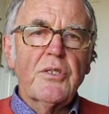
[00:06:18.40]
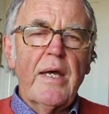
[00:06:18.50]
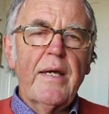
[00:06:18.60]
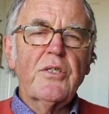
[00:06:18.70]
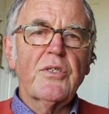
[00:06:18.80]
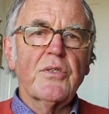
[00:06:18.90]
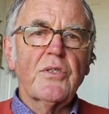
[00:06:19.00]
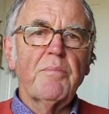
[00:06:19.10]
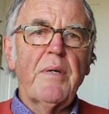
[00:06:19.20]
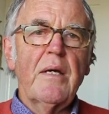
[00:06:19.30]

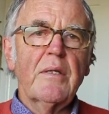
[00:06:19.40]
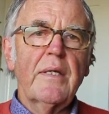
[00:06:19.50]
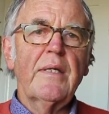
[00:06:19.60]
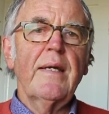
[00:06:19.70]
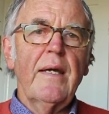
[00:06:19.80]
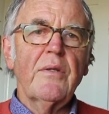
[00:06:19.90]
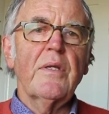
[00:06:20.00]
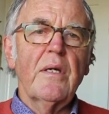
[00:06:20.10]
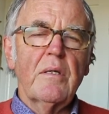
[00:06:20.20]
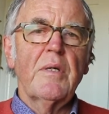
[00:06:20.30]
anxious about getting out
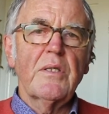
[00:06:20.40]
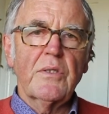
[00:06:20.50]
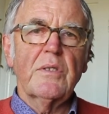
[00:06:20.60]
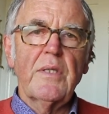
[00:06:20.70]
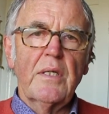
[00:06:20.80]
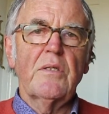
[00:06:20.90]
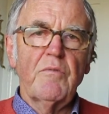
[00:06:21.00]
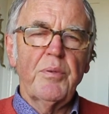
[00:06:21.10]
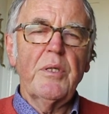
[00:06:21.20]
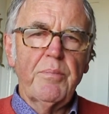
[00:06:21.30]
there amongst the
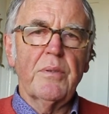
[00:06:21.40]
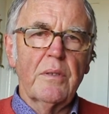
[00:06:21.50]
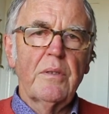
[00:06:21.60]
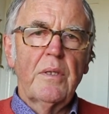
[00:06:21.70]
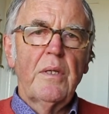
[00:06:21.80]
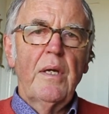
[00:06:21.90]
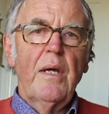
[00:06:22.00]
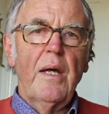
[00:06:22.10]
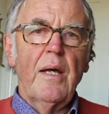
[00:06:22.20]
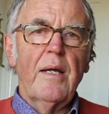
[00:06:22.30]
native people.
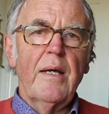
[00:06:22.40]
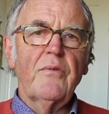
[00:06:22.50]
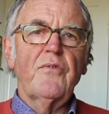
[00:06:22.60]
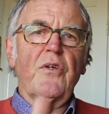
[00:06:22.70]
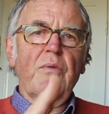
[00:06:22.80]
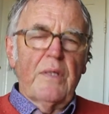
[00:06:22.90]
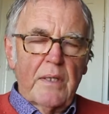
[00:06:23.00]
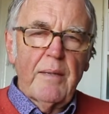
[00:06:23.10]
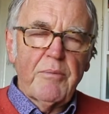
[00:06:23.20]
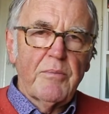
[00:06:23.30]
And so he
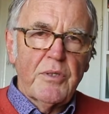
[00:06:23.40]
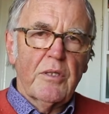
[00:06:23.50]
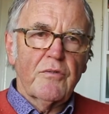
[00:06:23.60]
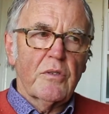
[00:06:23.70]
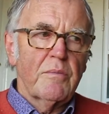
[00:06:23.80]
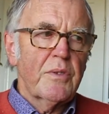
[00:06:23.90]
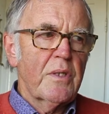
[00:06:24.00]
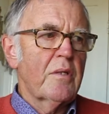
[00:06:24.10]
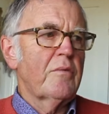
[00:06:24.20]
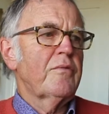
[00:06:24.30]
kept himself to
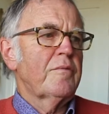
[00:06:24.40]
himself.